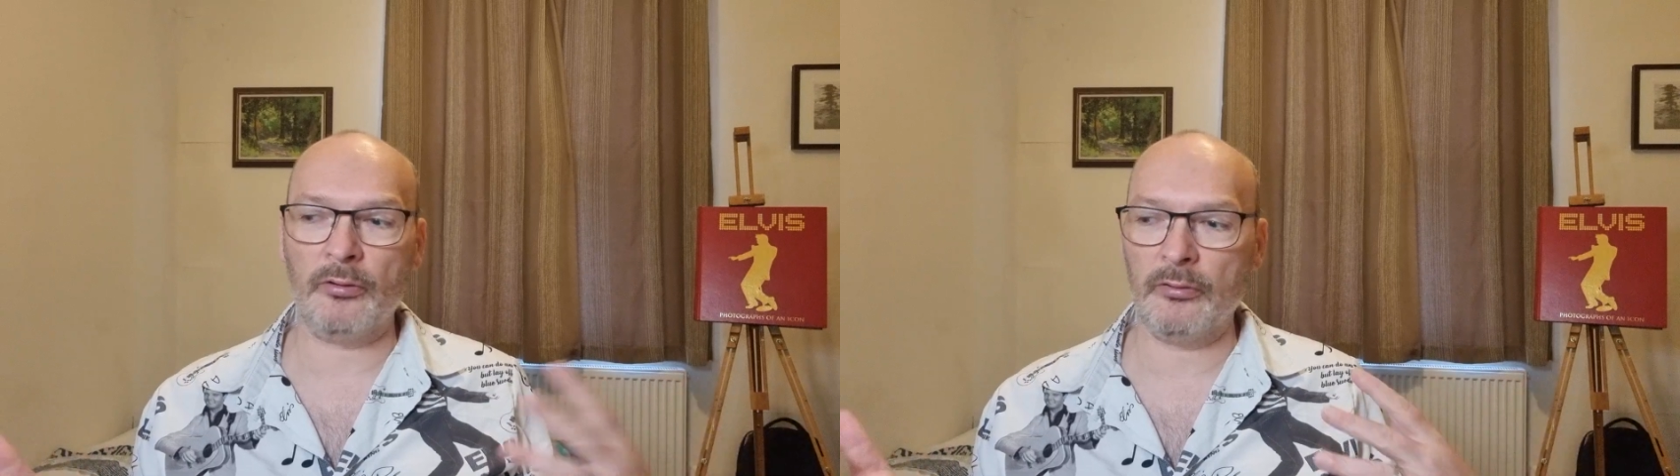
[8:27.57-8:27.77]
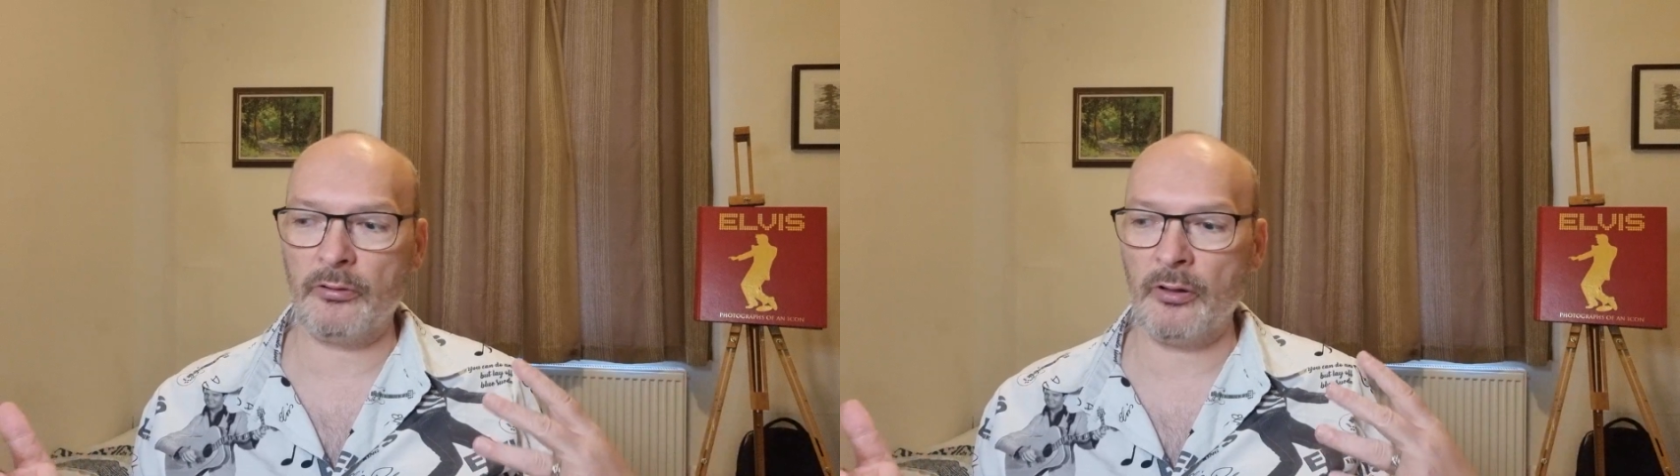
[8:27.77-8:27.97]

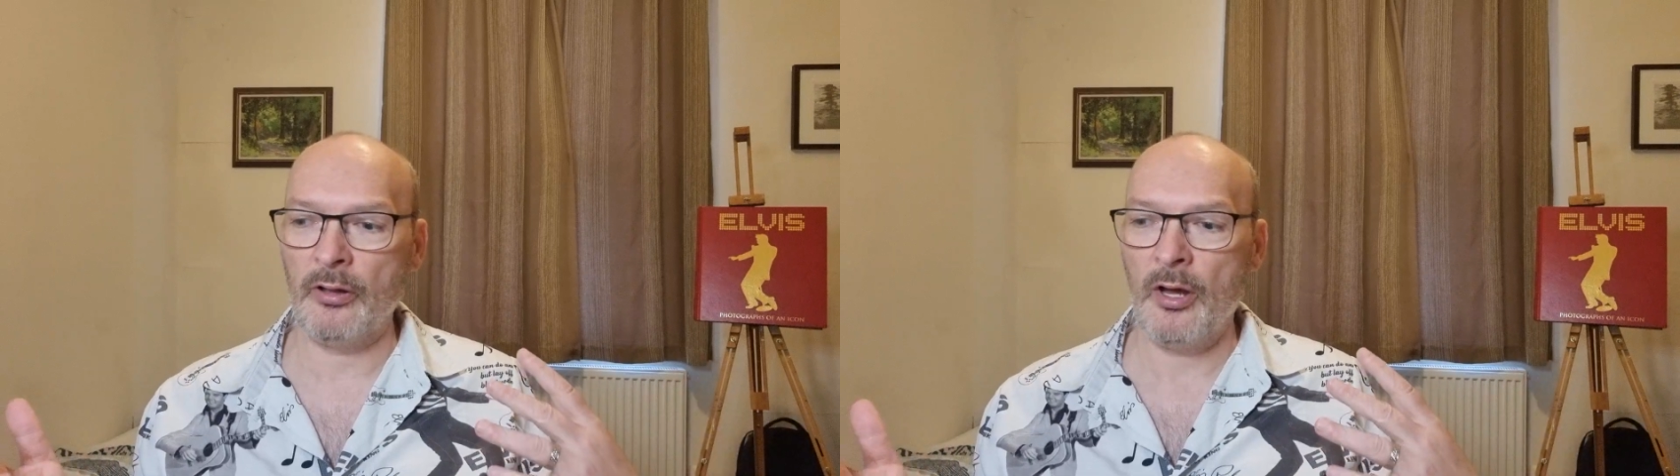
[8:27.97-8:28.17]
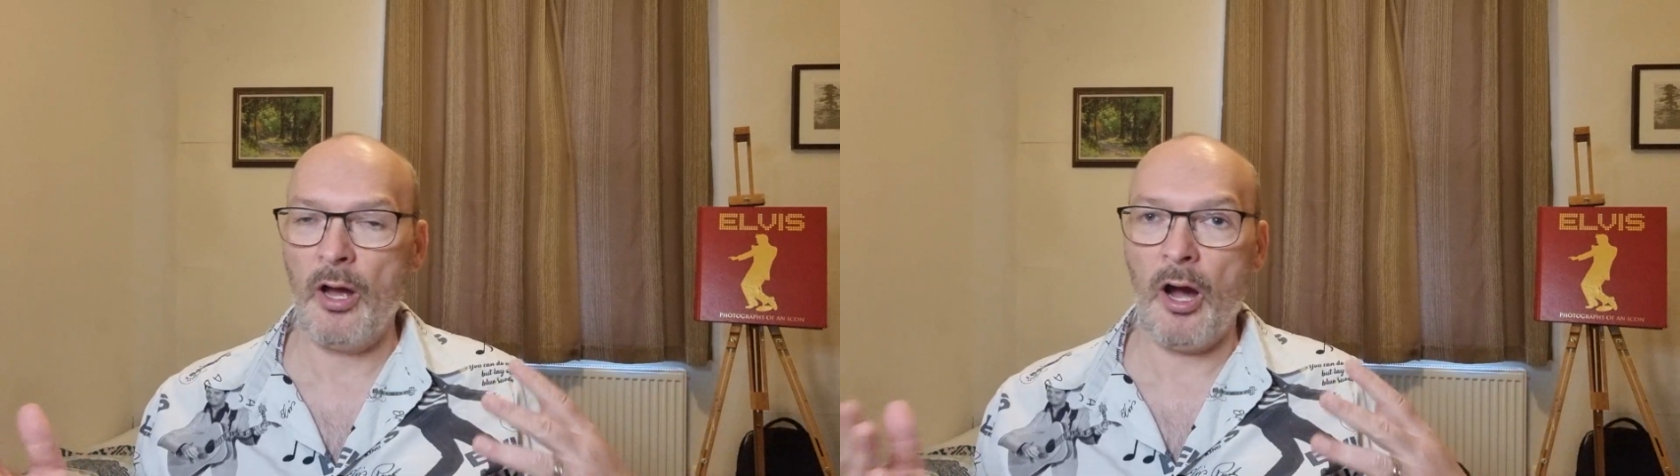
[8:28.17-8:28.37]
And
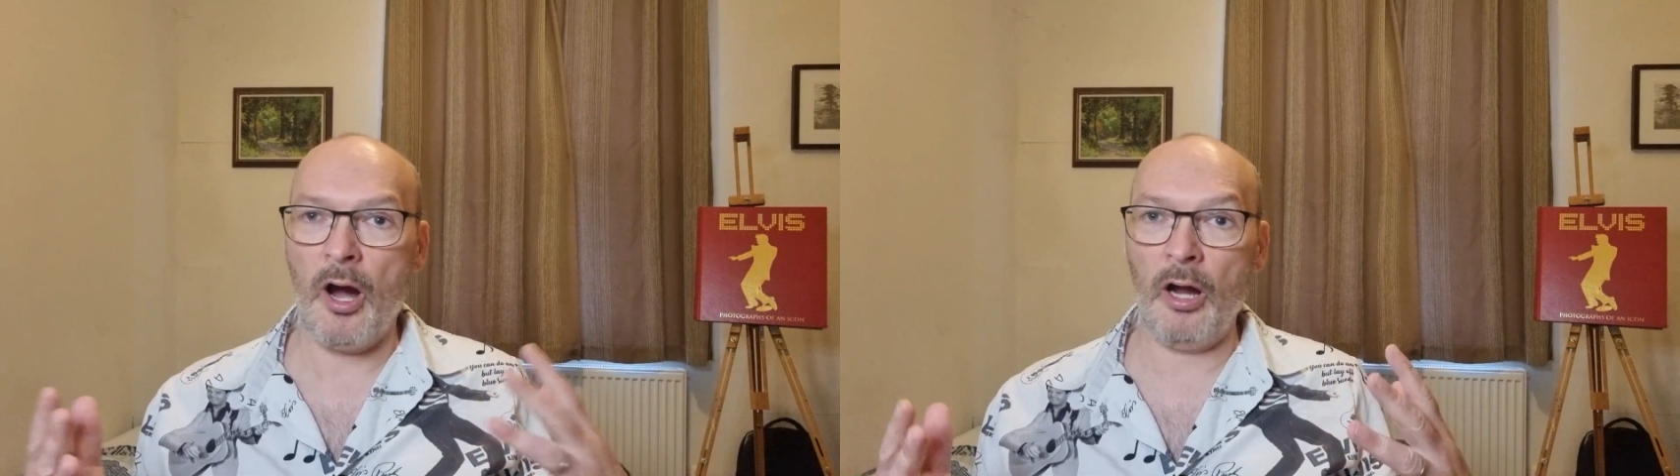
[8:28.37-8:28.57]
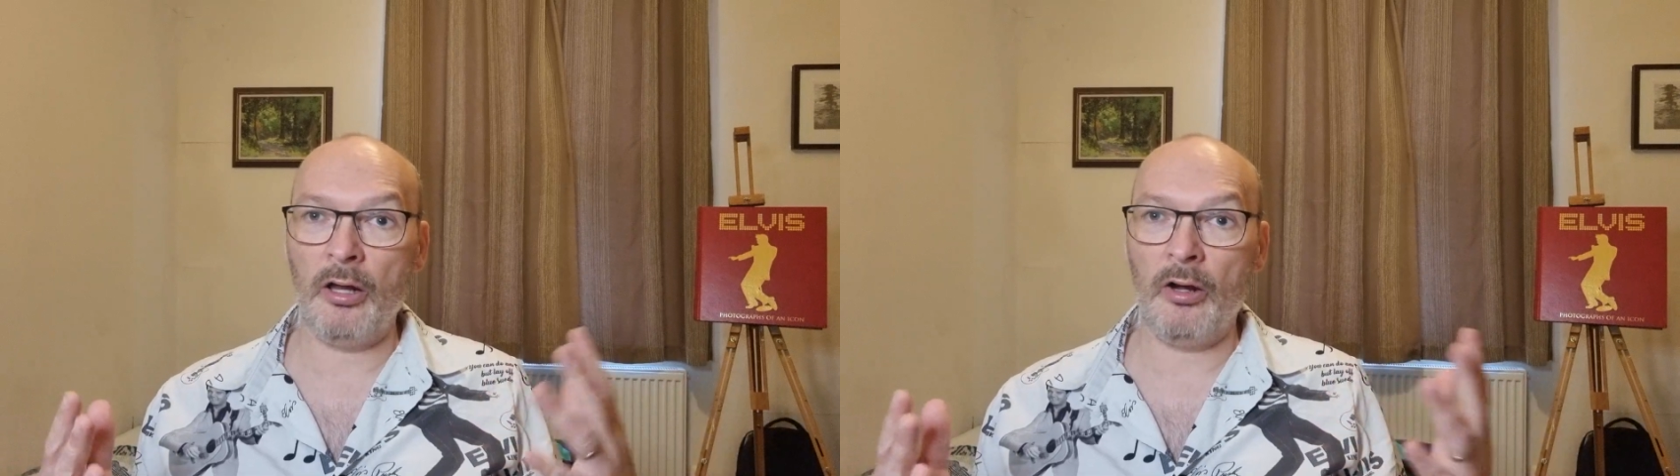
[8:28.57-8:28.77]

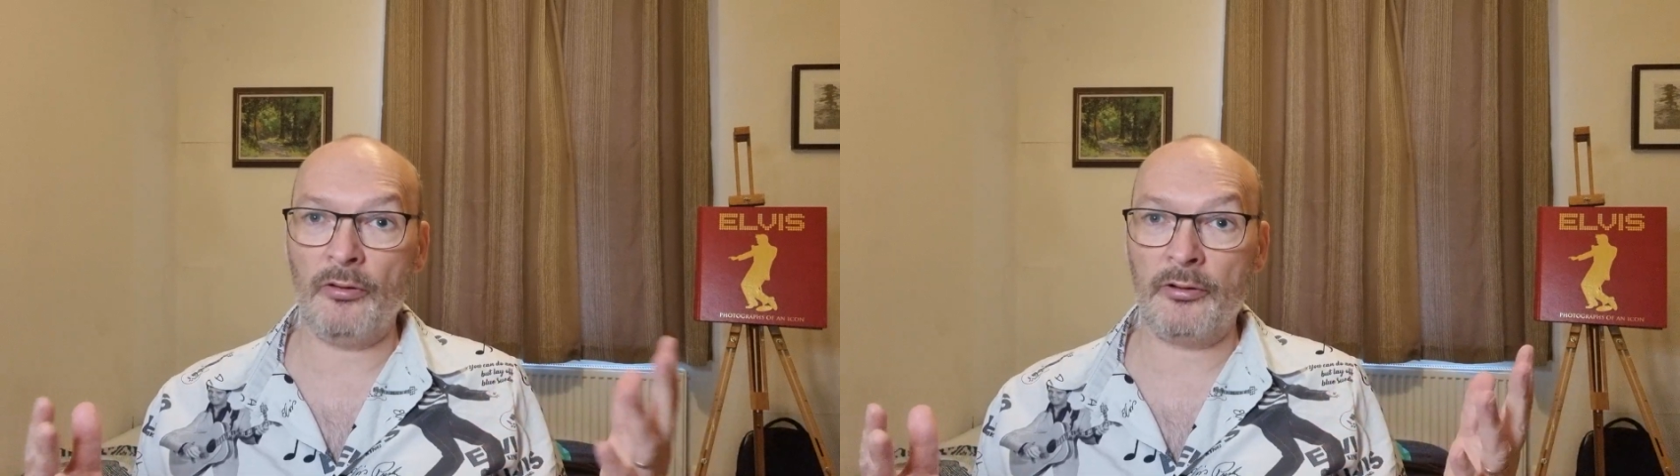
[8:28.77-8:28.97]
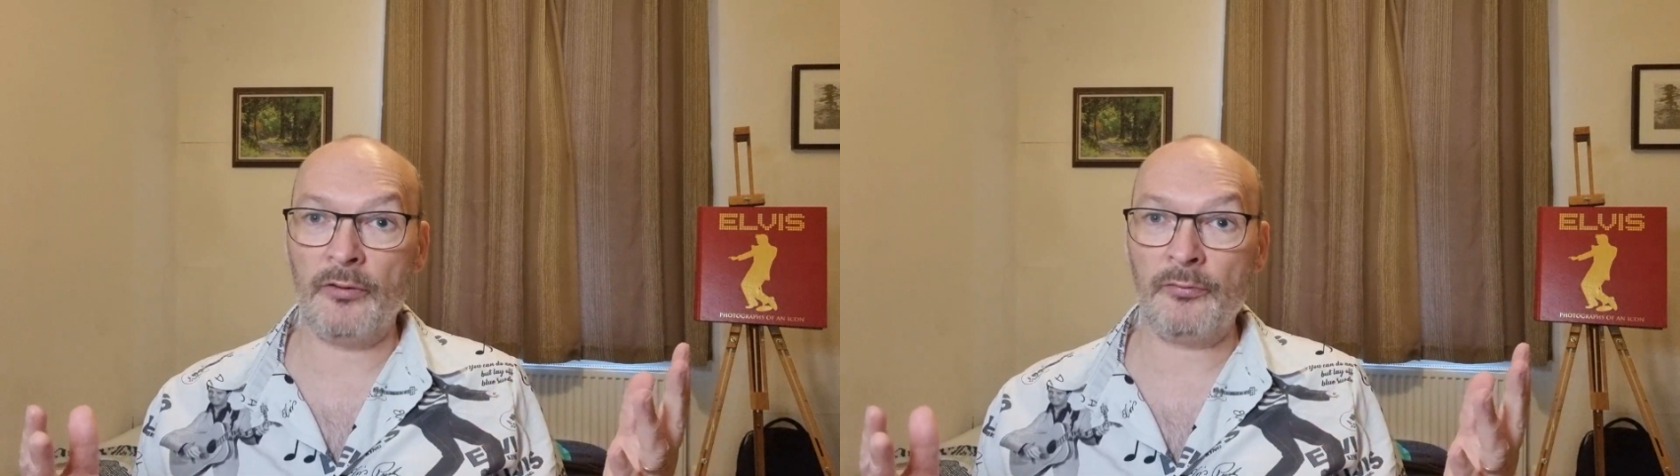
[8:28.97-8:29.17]
I like
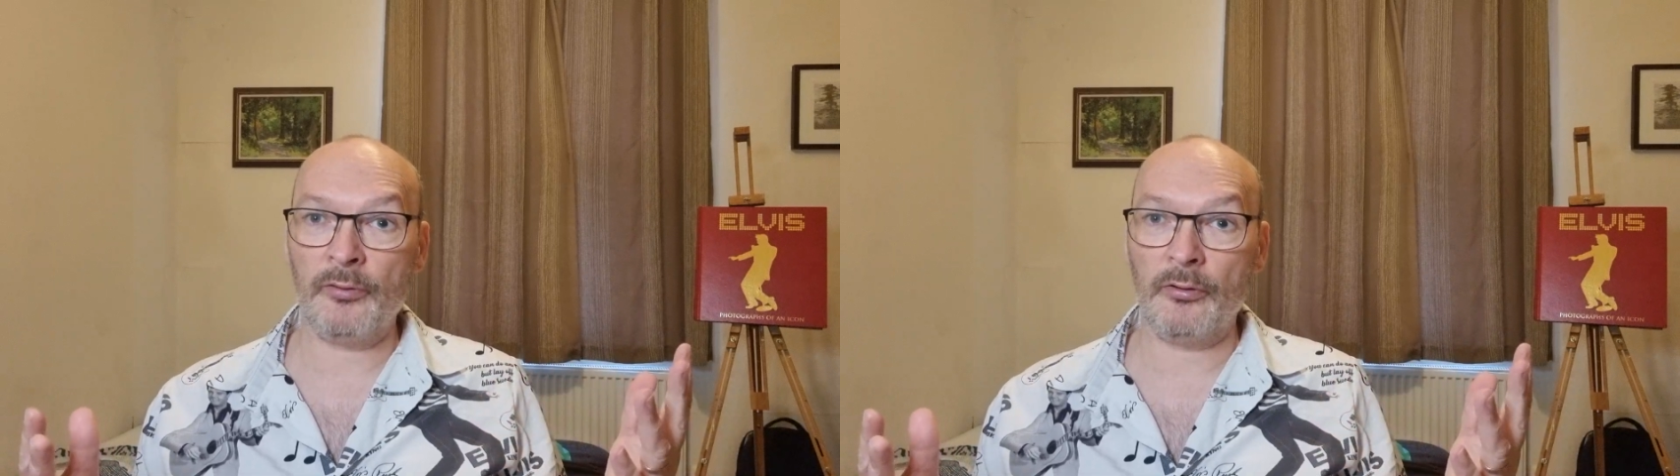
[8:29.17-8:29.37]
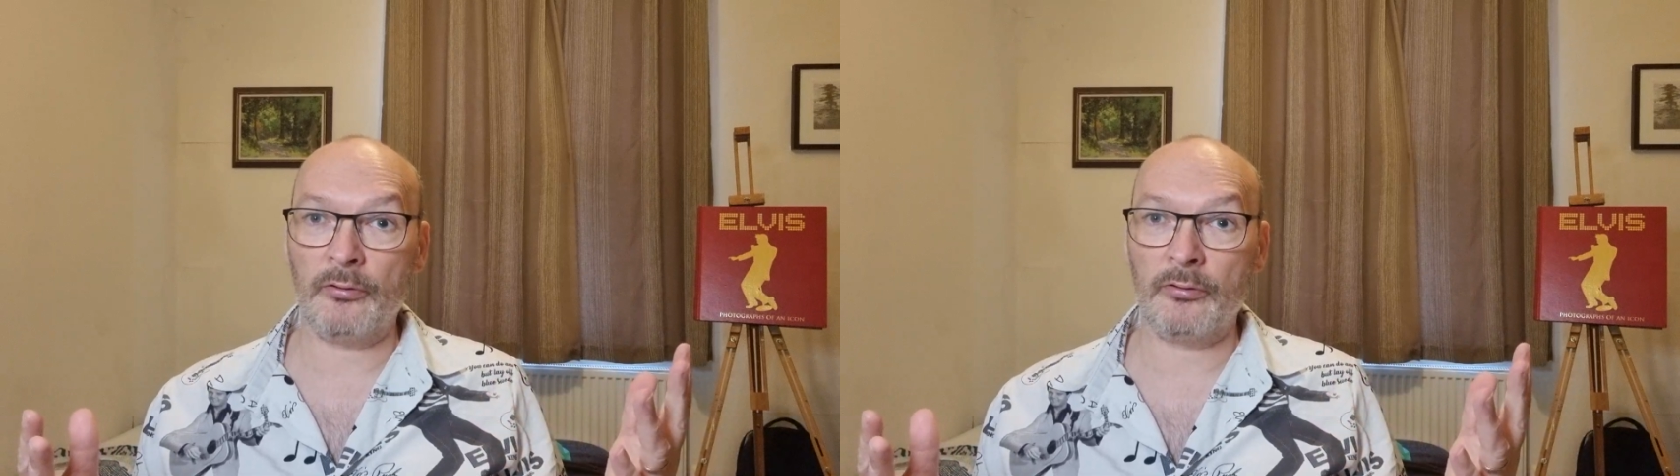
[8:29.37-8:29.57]
the
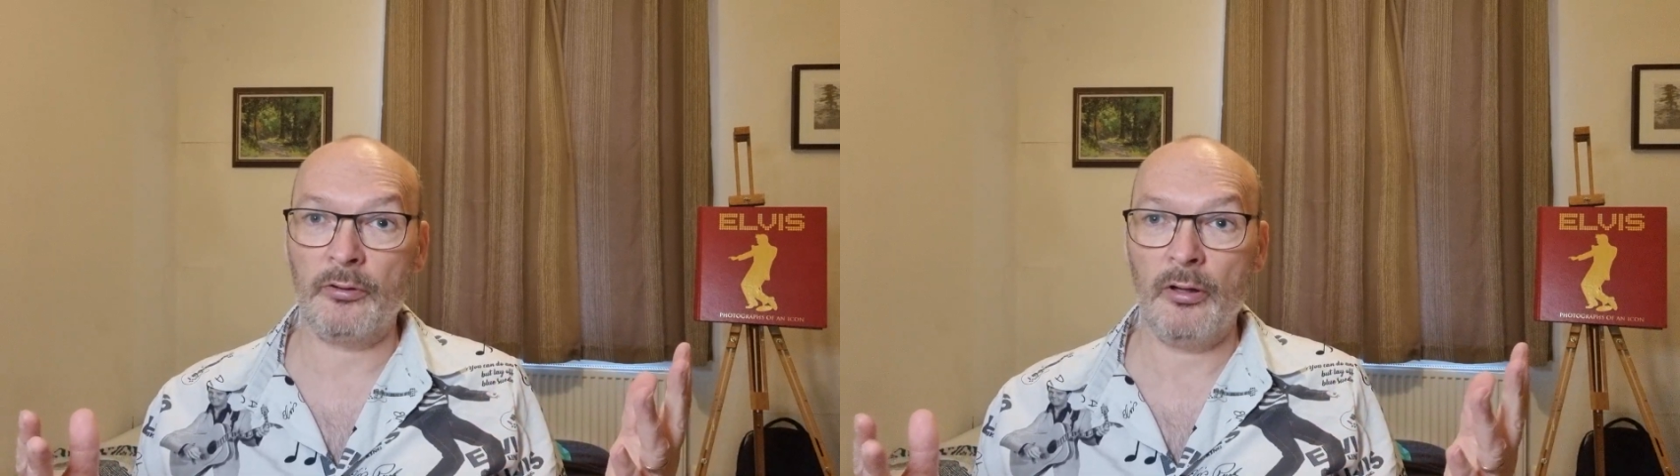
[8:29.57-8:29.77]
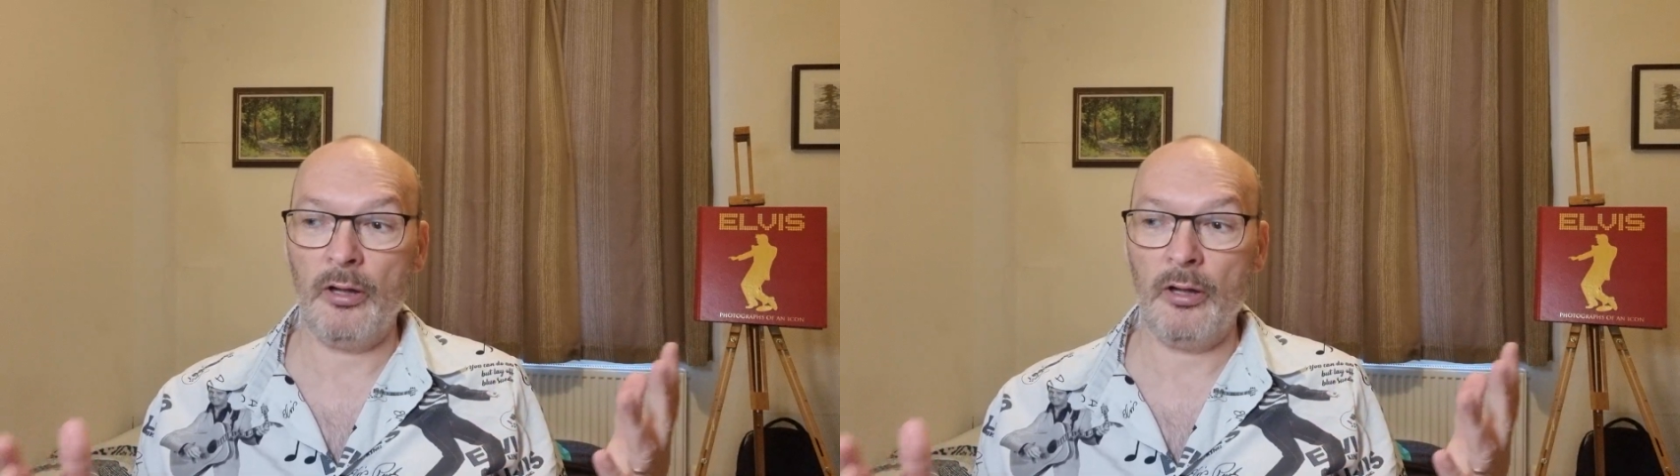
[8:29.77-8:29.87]
difference